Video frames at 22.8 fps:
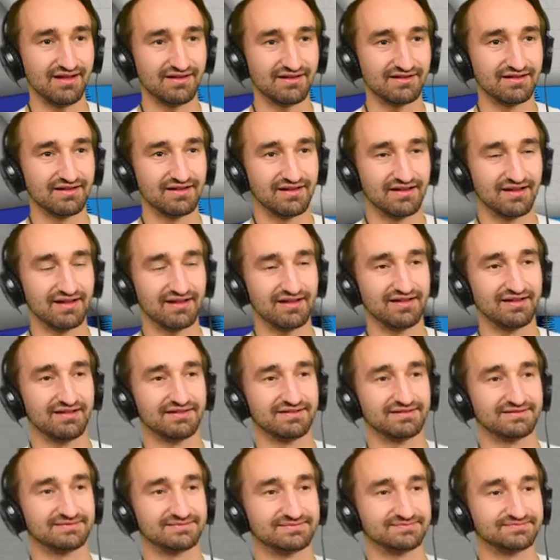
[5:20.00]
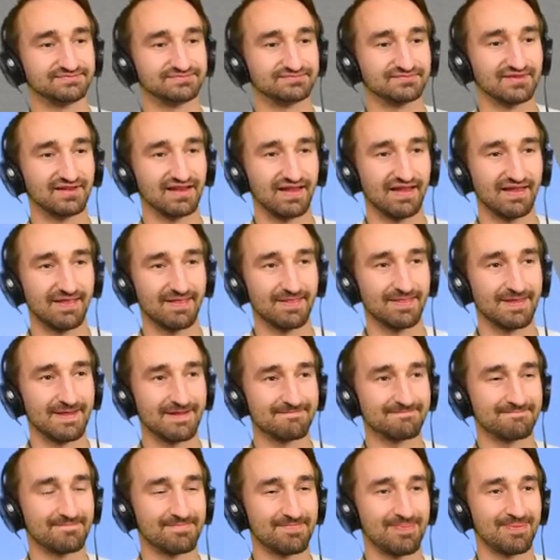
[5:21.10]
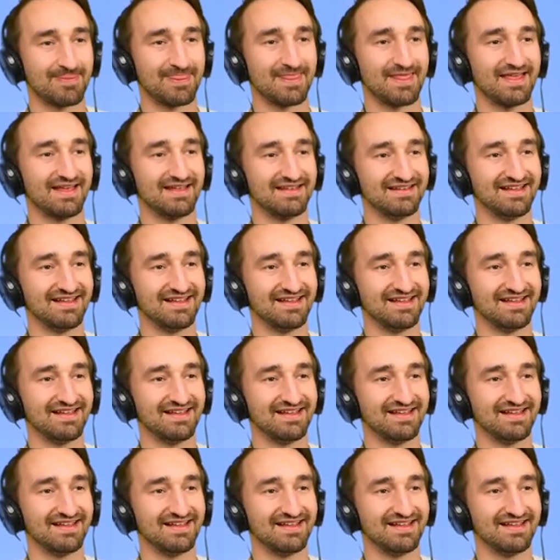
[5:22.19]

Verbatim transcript: Whatever I mean, Jerome's. The apple is still here. Trash.